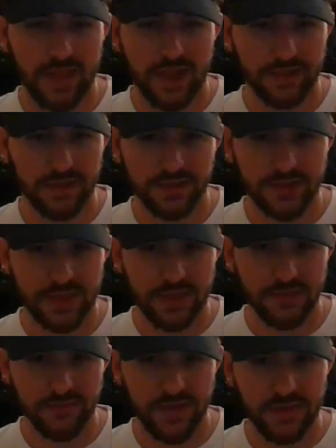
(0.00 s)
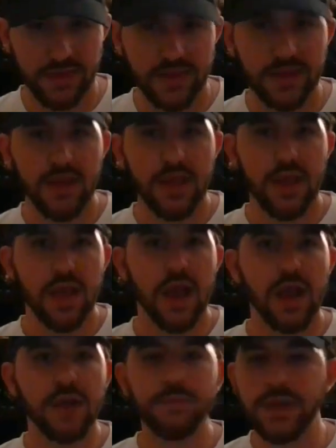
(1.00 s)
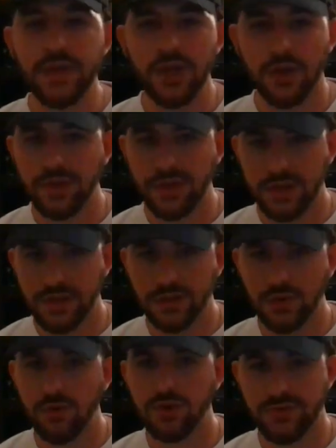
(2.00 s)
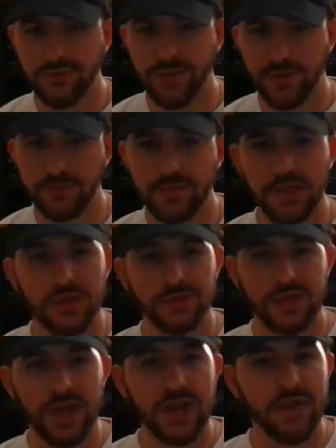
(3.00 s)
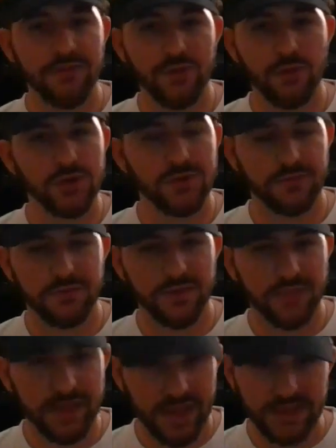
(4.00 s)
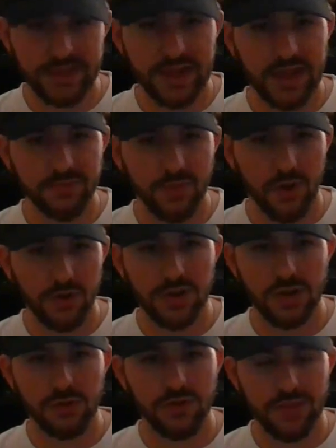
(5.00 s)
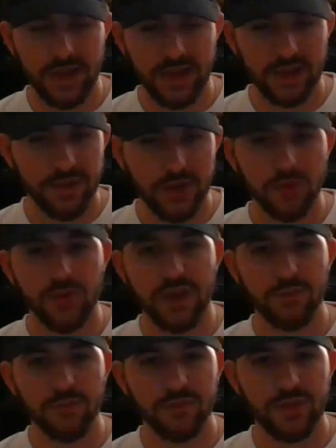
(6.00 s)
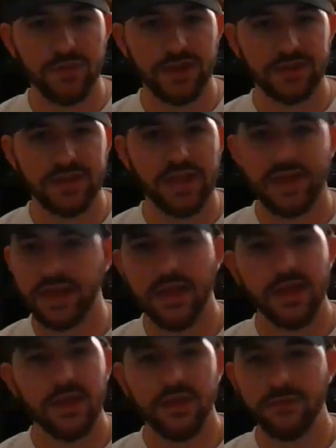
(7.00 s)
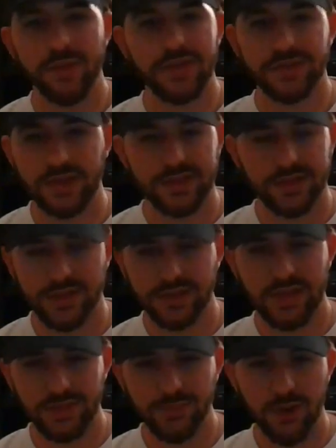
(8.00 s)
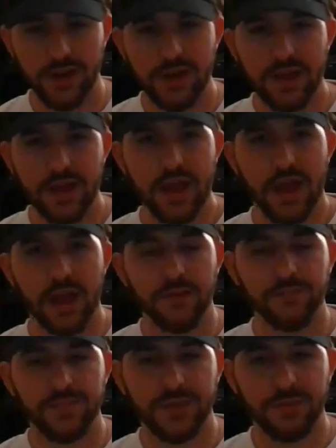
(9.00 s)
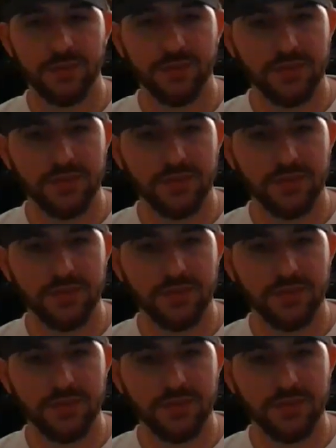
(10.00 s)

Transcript: lacklusting, if anything. But it's an origin film. So not every origin film like hits it out of the park. I mean, it could be a great movie, but it's not like the best thing since sliced bread. But